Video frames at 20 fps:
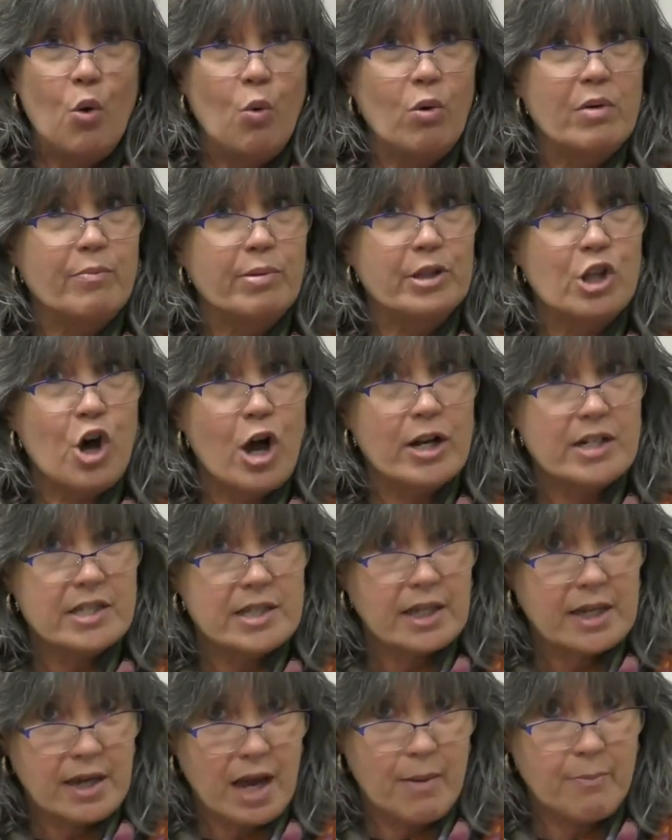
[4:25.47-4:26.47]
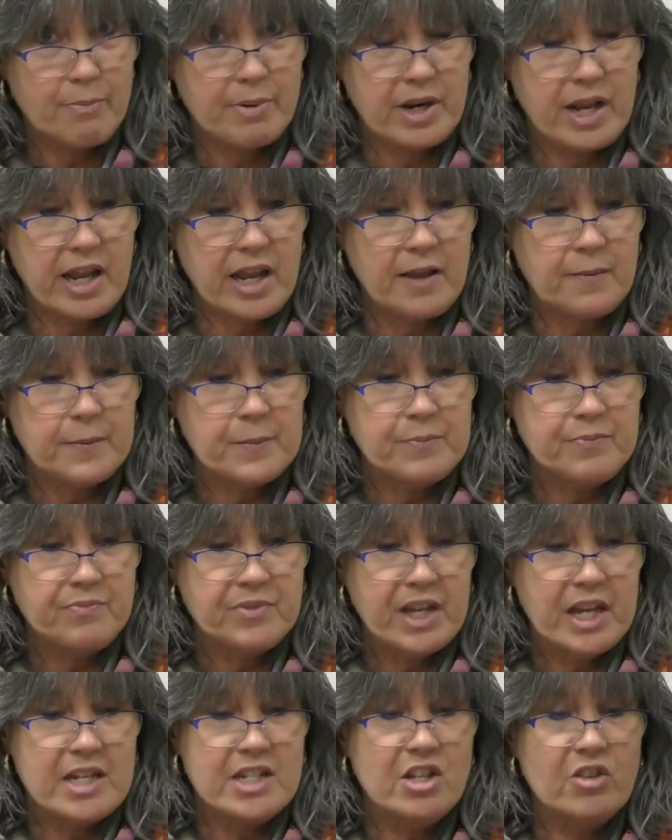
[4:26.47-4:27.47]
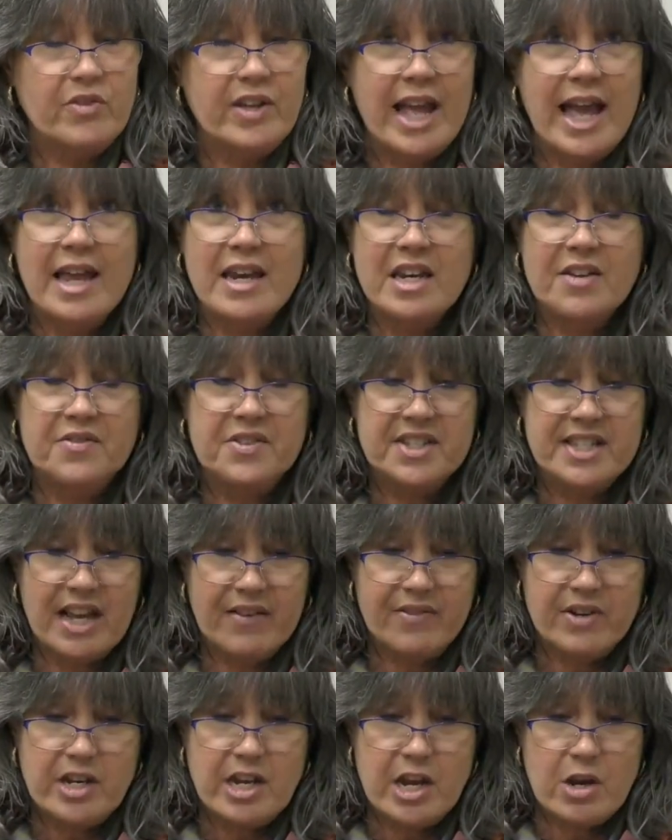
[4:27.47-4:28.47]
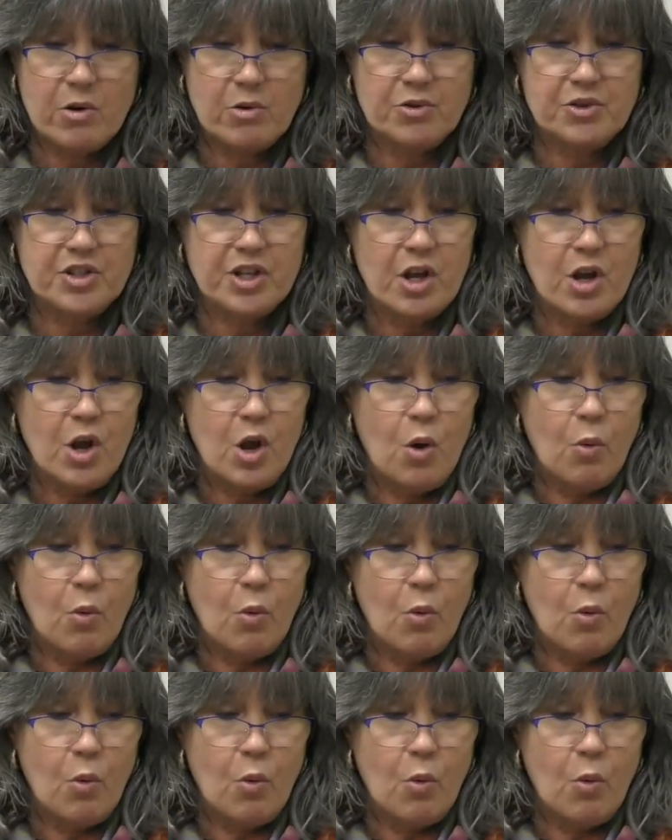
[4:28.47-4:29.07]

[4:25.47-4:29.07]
would belong to the company until the end of 7 years,